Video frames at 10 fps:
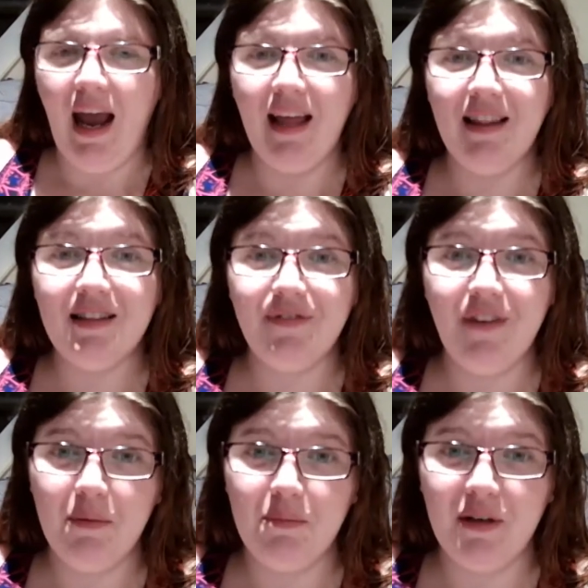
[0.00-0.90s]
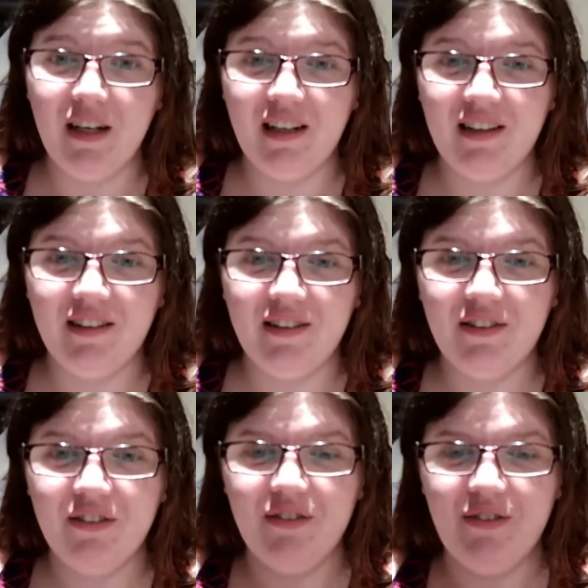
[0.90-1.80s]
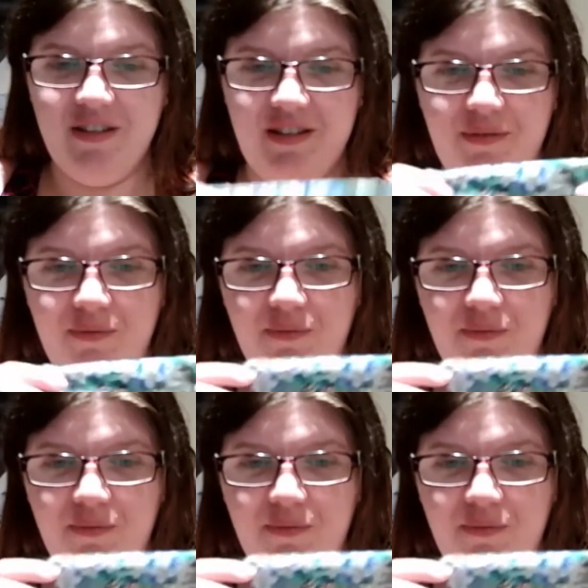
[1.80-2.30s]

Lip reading: And this fabric was